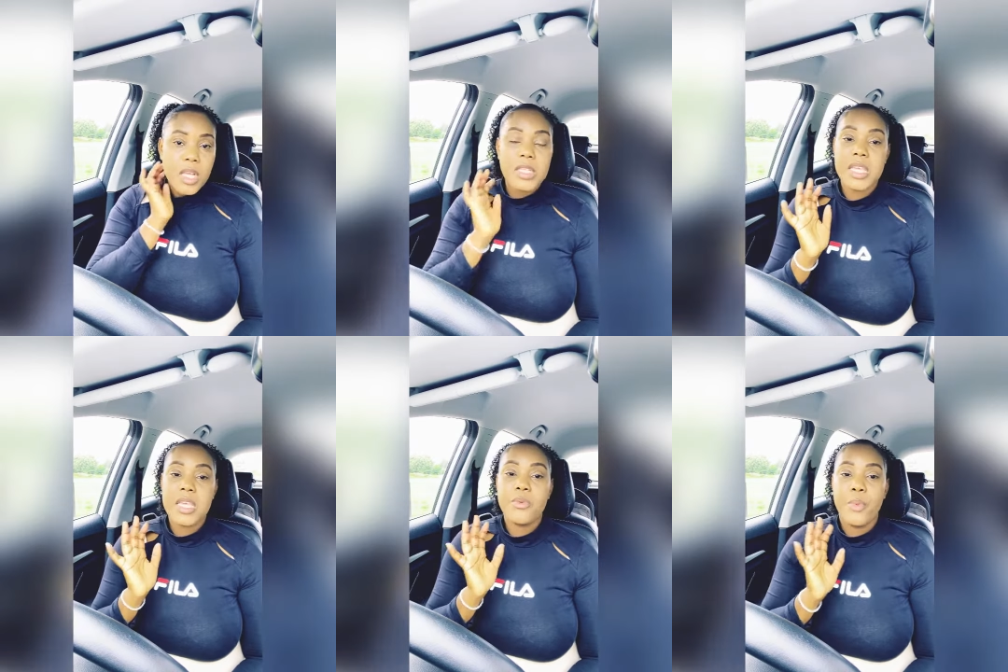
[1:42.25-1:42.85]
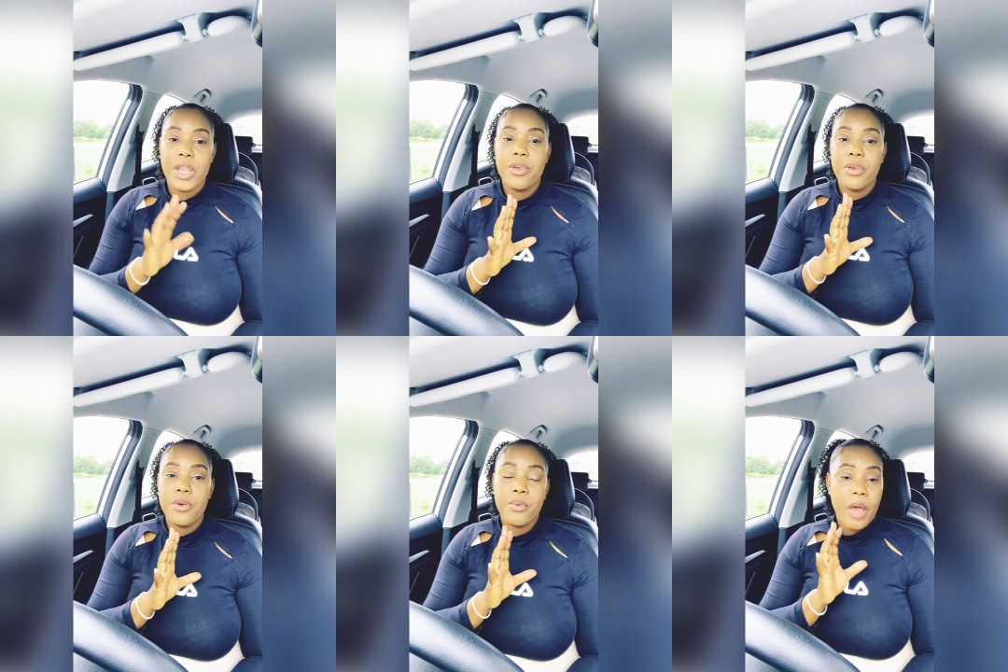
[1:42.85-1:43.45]
see, when
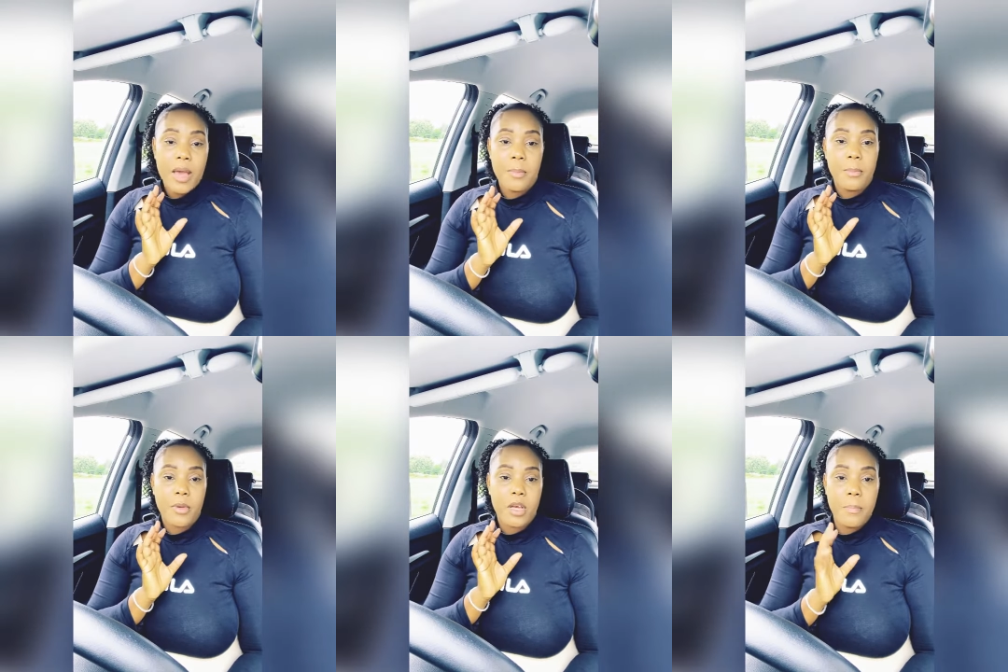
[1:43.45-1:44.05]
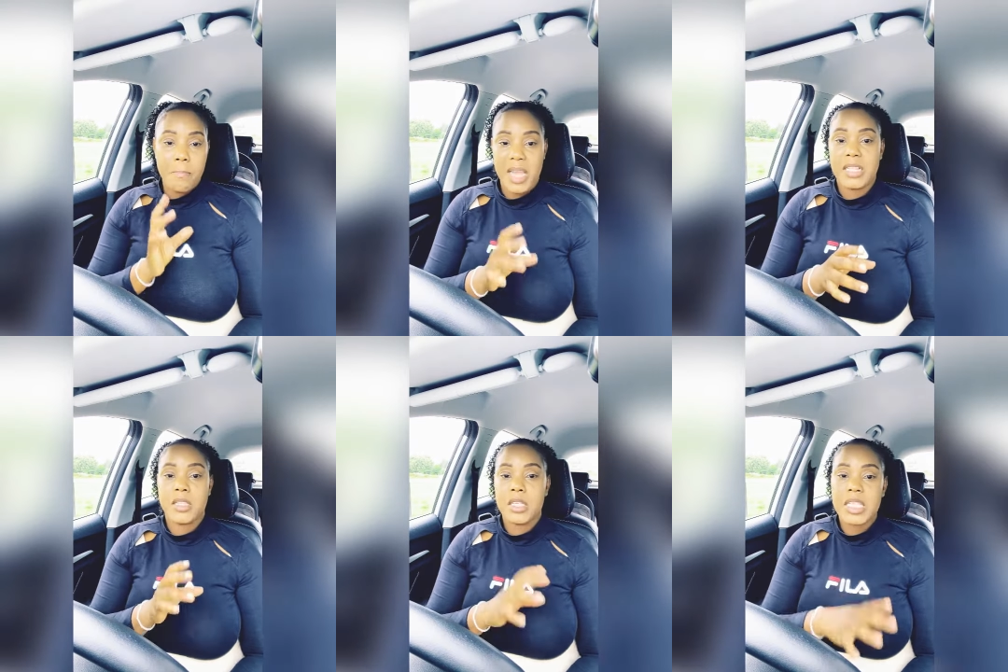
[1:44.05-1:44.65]
you commit
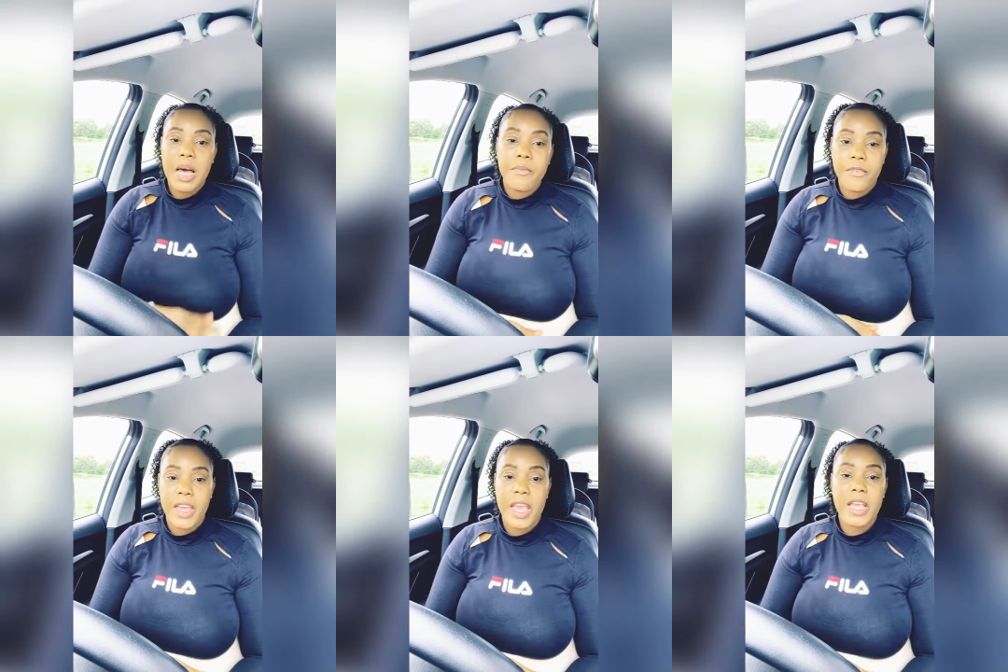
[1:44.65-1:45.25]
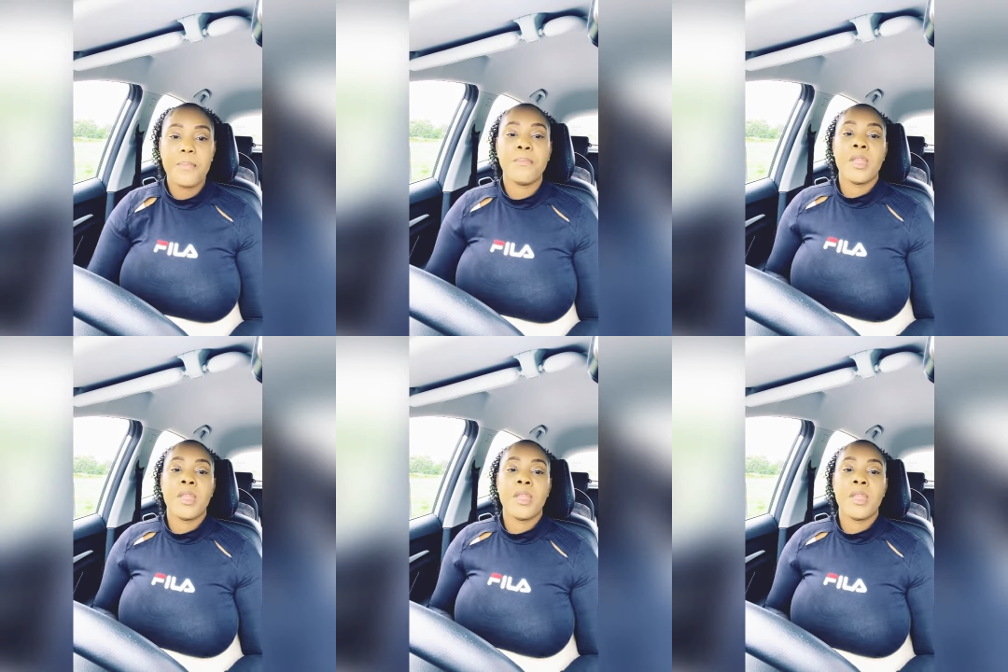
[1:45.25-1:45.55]
to something,